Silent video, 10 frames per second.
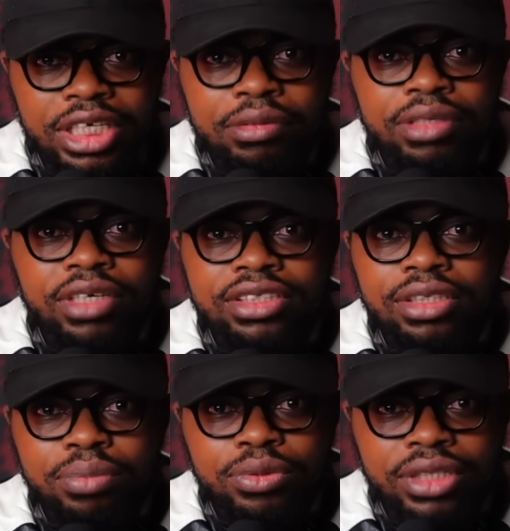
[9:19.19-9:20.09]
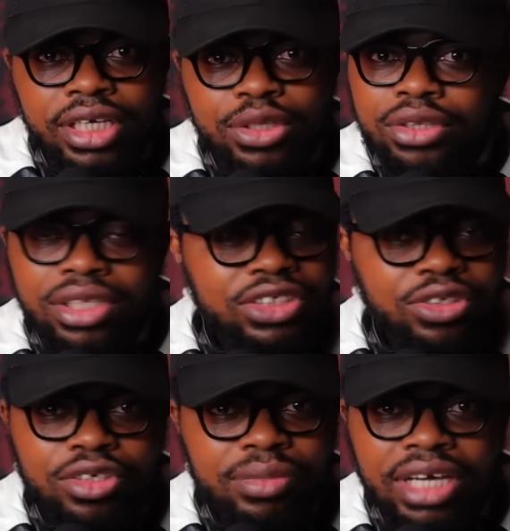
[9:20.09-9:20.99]
Even if there's a pool there, nothing is
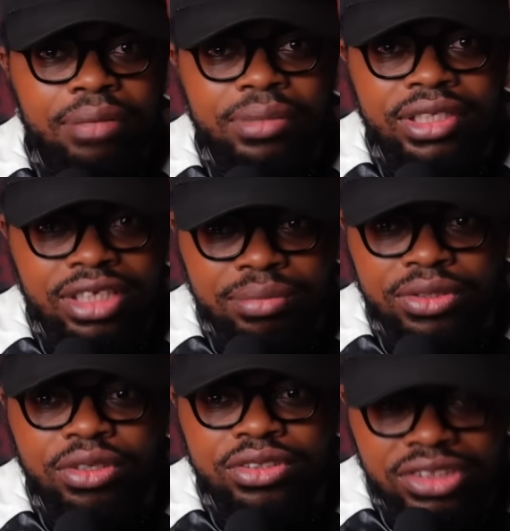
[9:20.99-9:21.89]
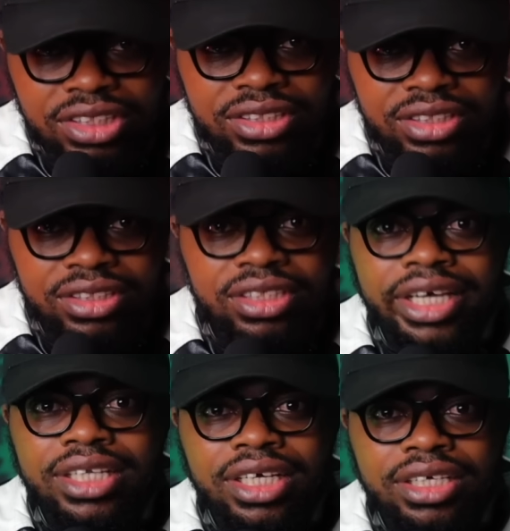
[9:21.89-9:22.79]
going to be happening there because Jesus
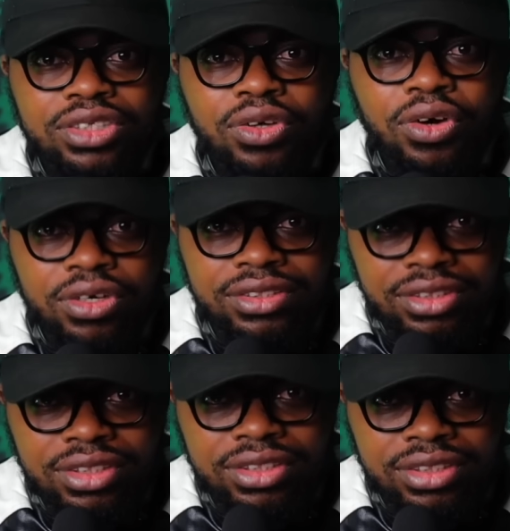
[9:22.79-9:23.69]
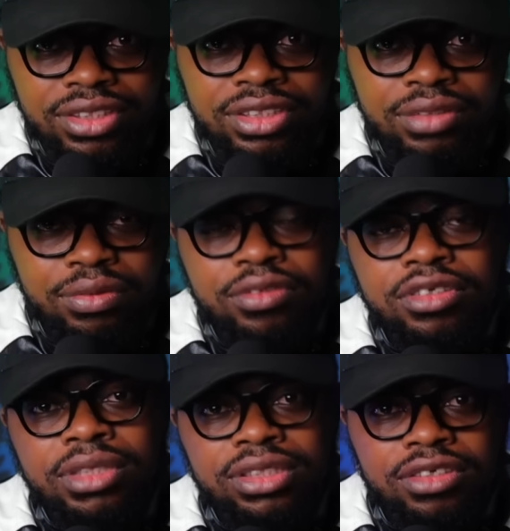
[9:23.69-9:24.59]
ended it all. Jesus is the
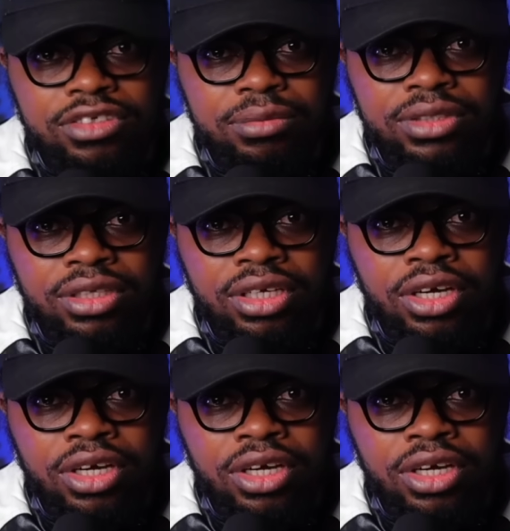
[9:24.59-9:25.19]
fulfillment of scripture.